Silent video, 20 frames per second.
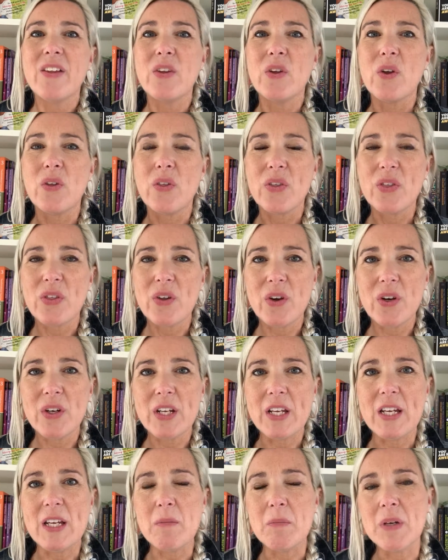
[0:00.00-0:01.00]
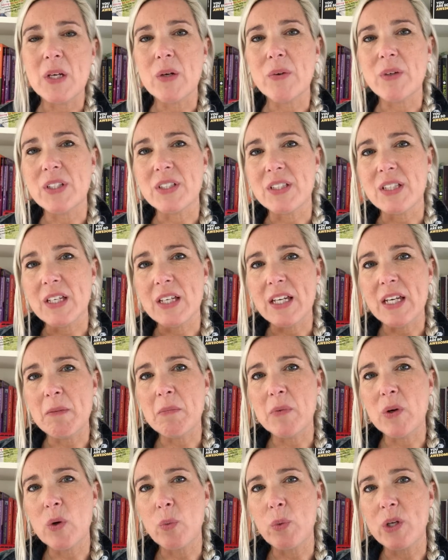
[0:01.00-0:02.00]
The third email is the
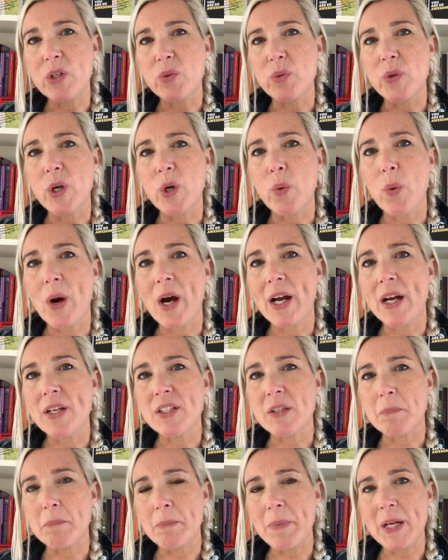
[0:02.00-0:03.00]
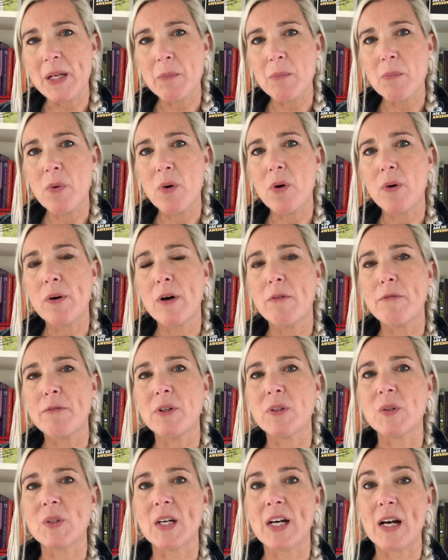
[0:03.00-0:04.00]
email which requires a bit more of
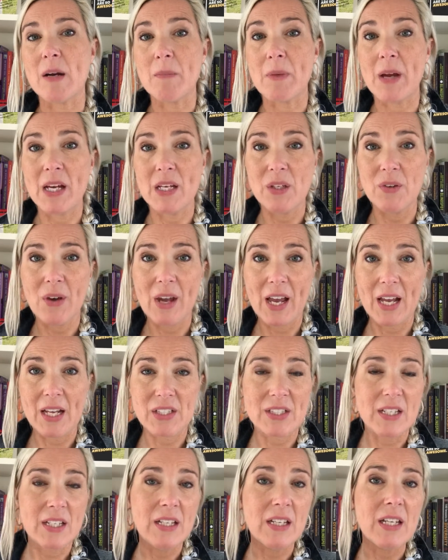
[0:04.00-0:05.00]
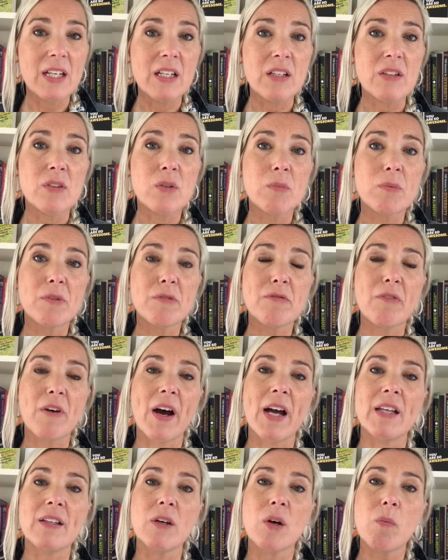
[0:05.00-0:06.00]
your time and you actually need to
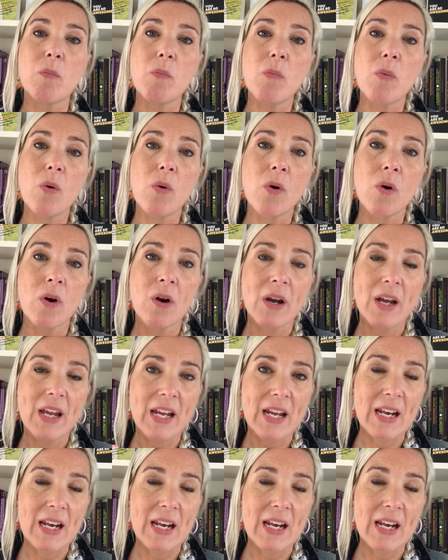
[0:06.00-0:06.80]
provide a more